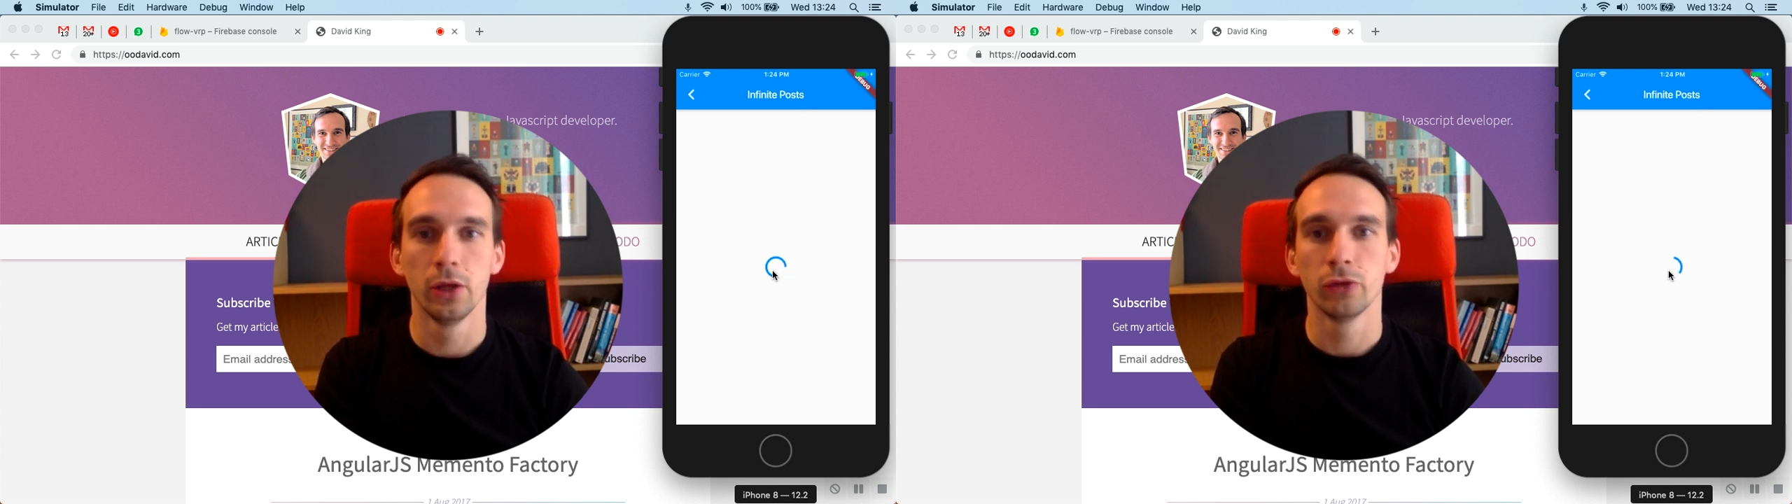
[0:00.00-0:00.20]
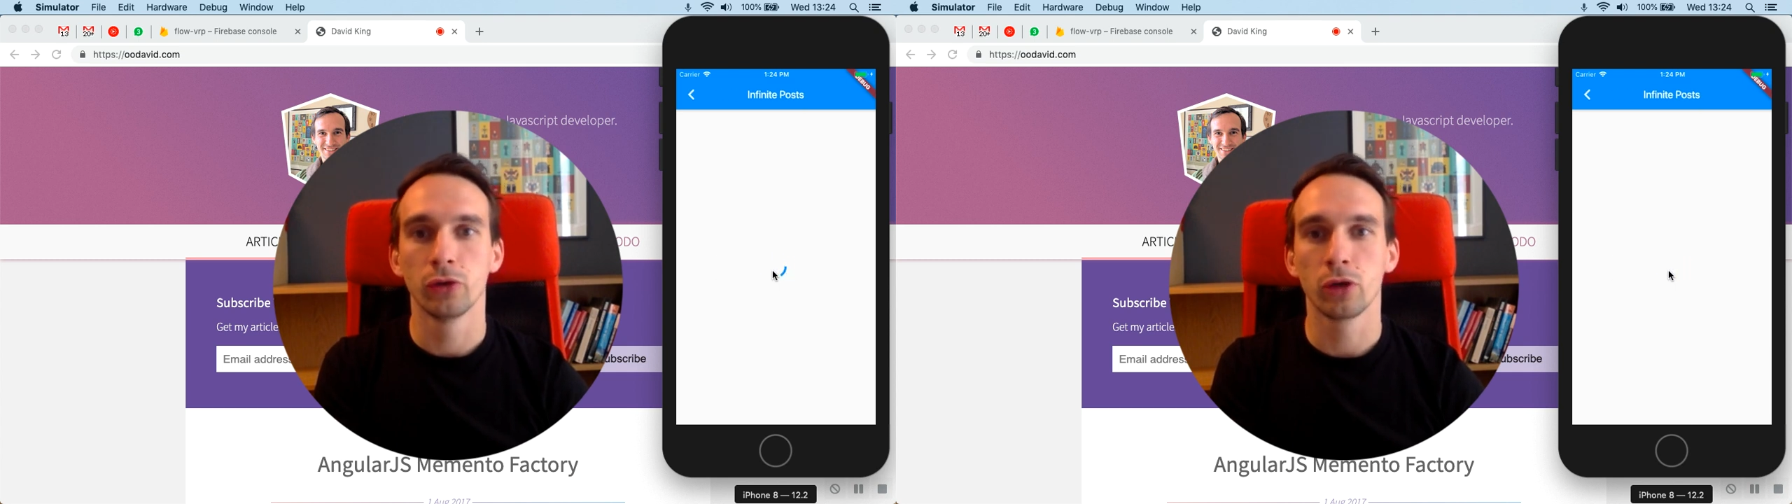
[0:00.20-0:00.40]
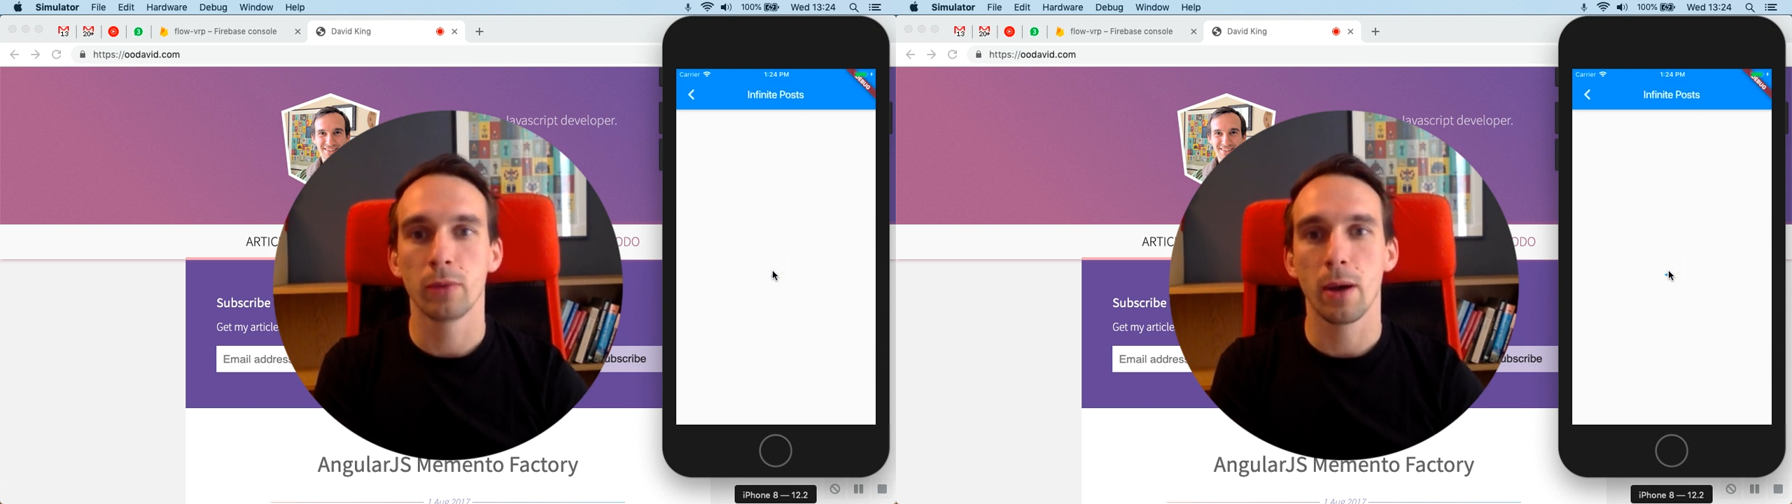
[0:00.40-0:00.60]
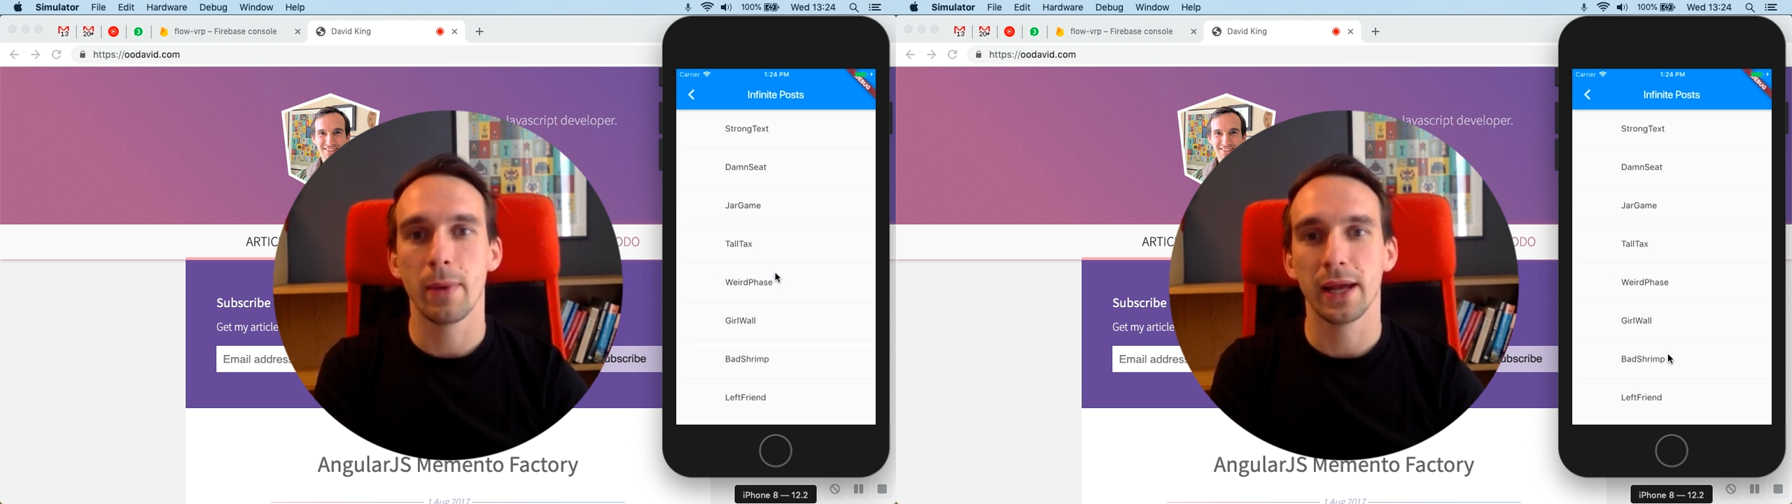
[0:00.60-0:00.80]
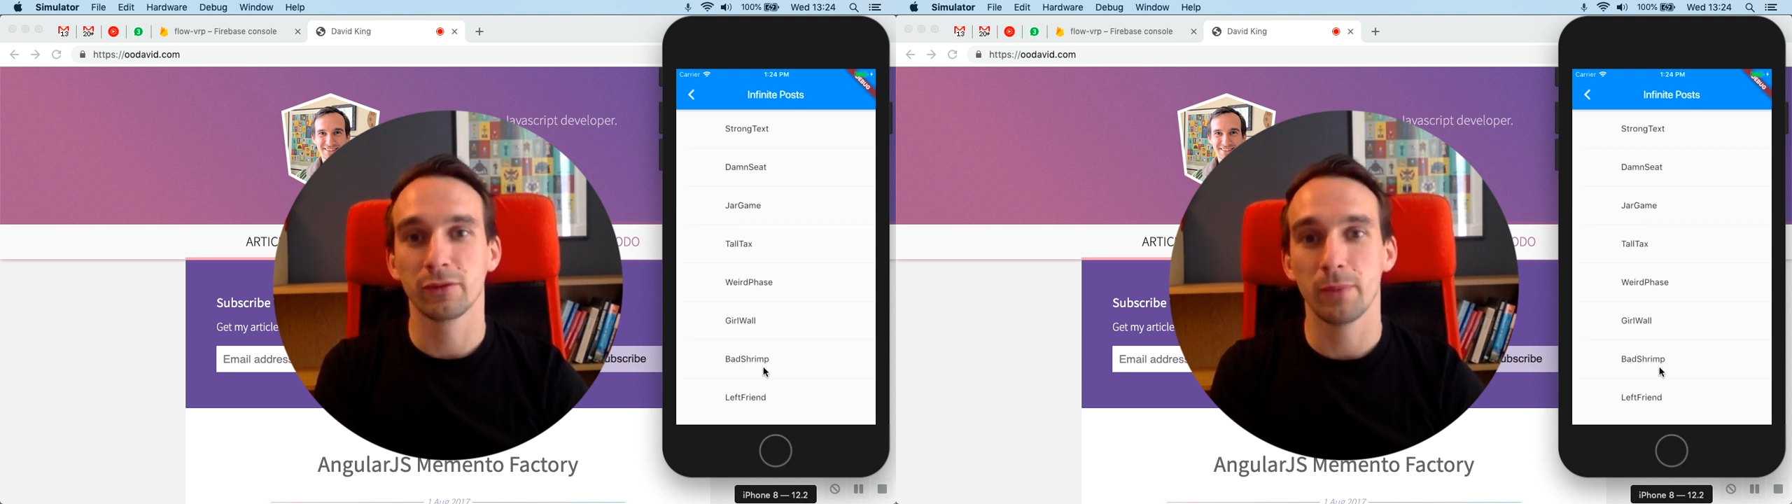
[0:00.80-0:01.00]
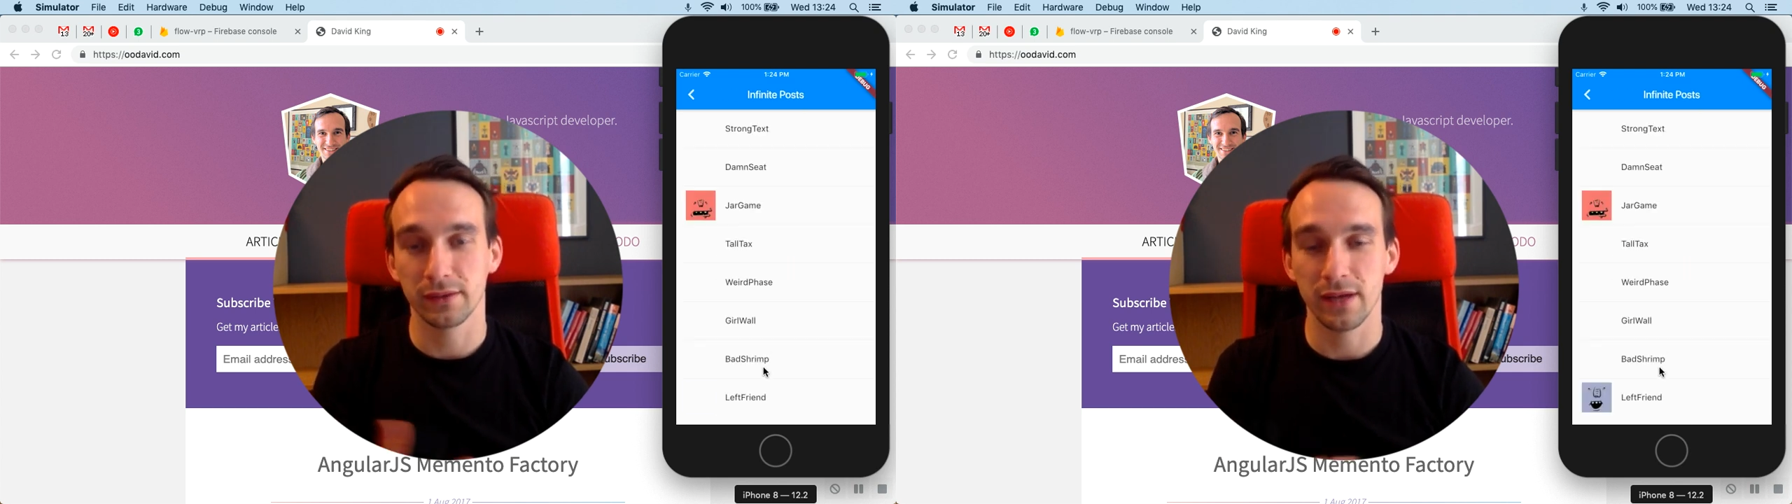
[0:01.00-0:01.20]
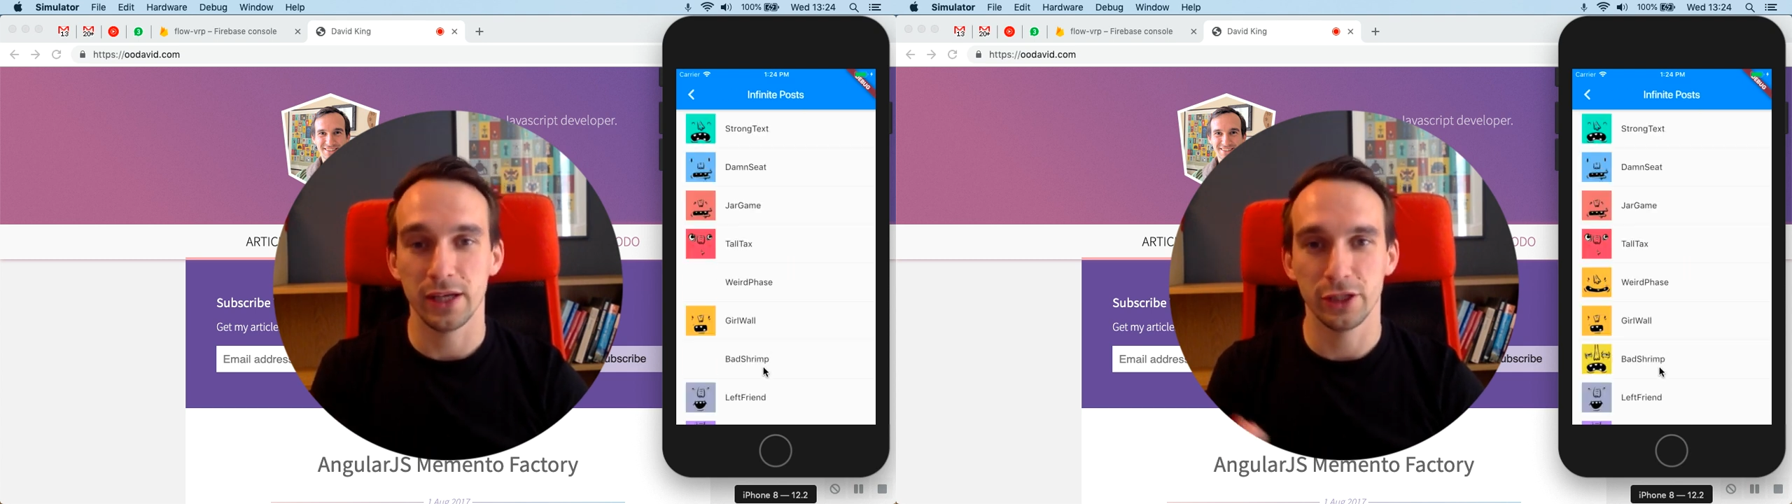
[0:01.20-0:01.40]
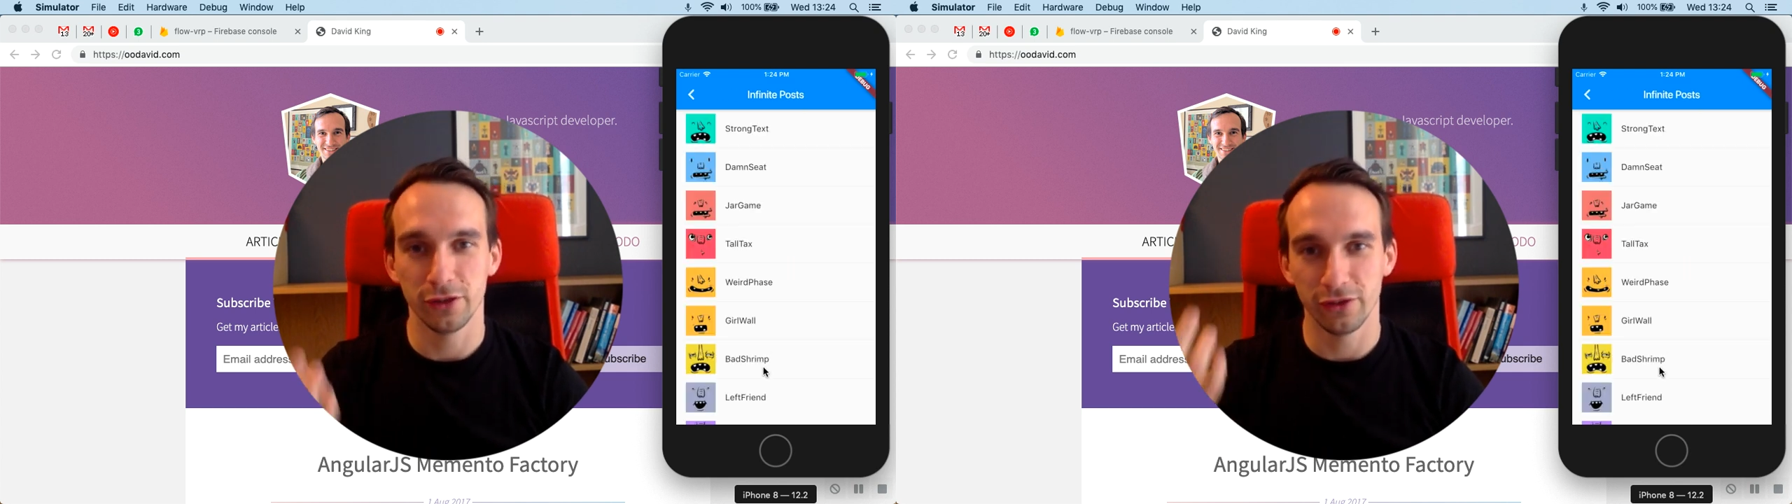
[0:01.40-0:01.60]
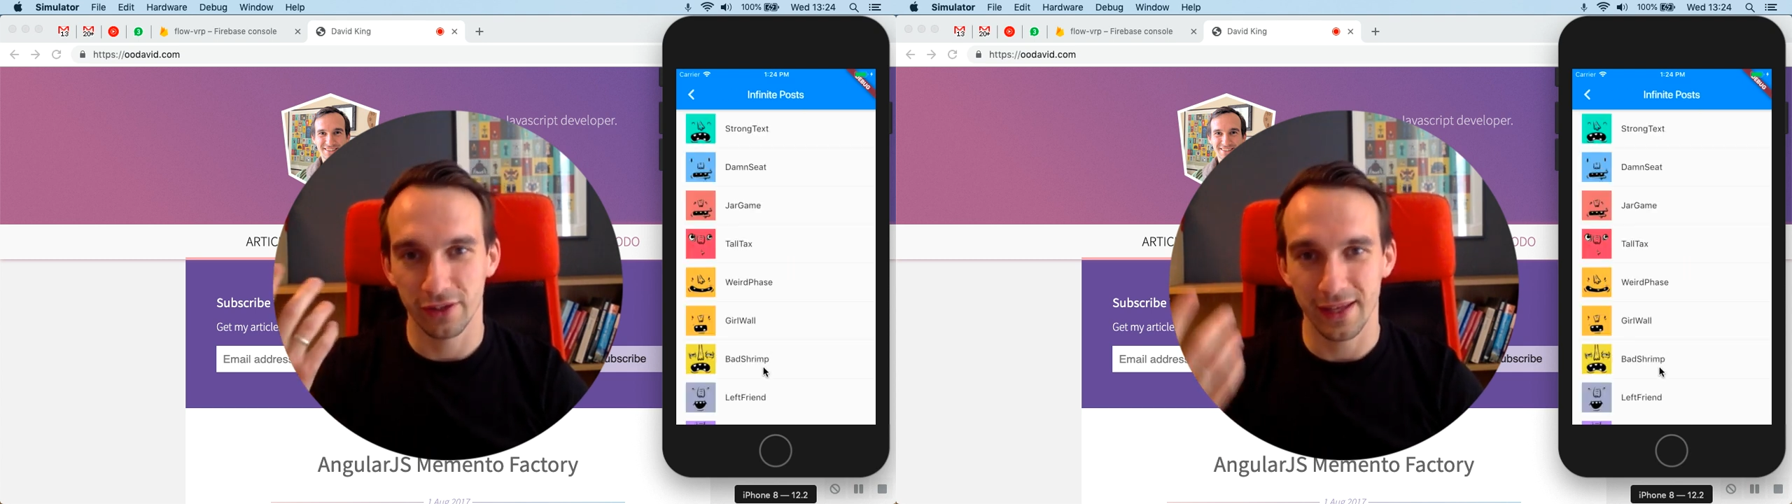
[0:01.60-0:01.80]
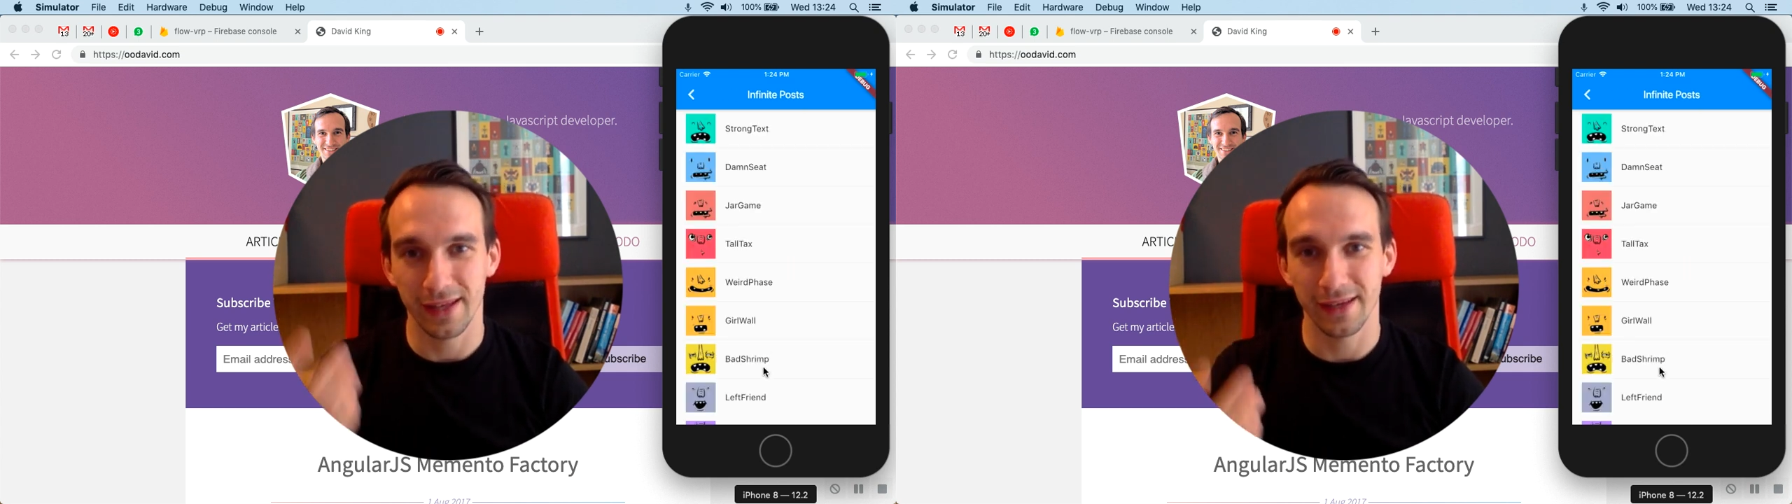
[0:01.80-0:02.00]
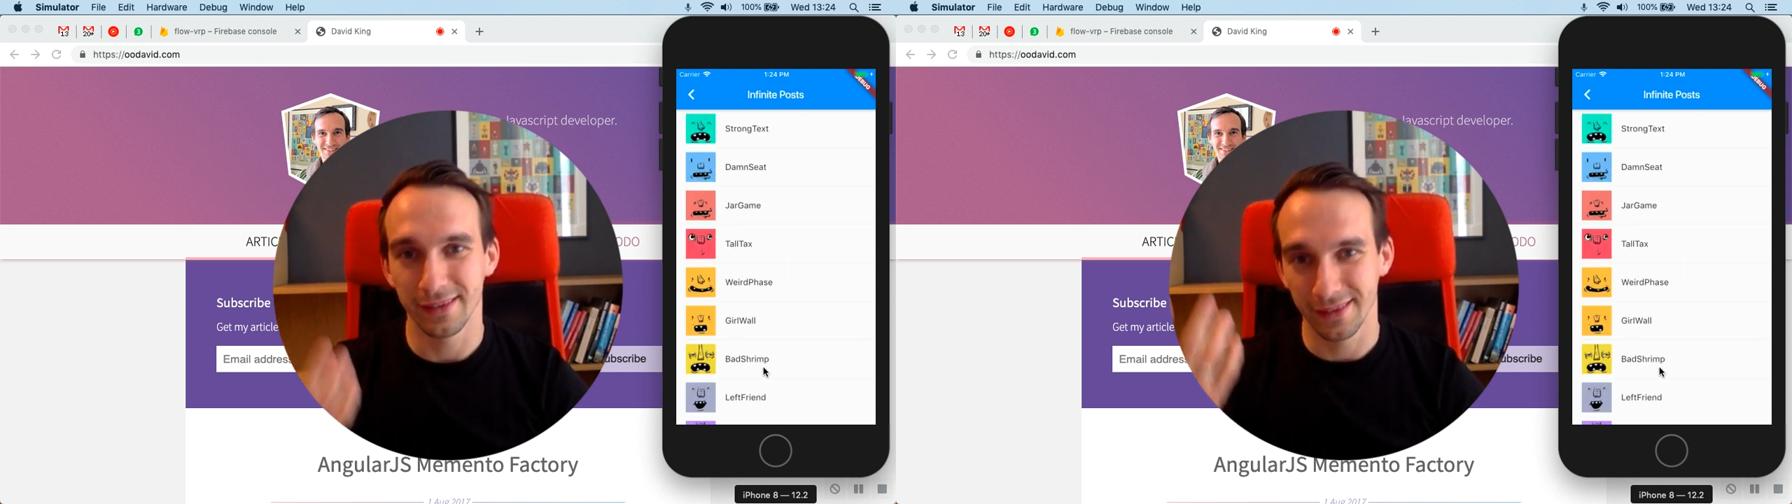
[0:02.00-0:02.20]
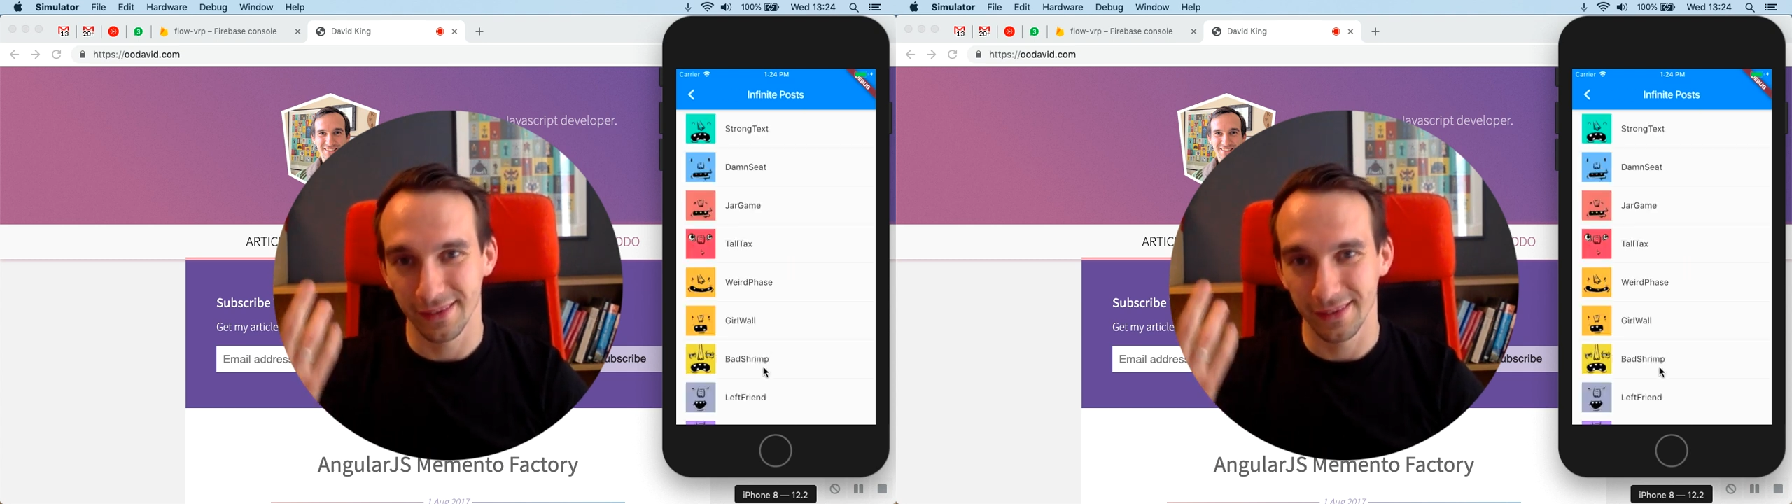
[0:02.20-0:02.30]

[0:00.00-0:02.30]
talk about my expectations and then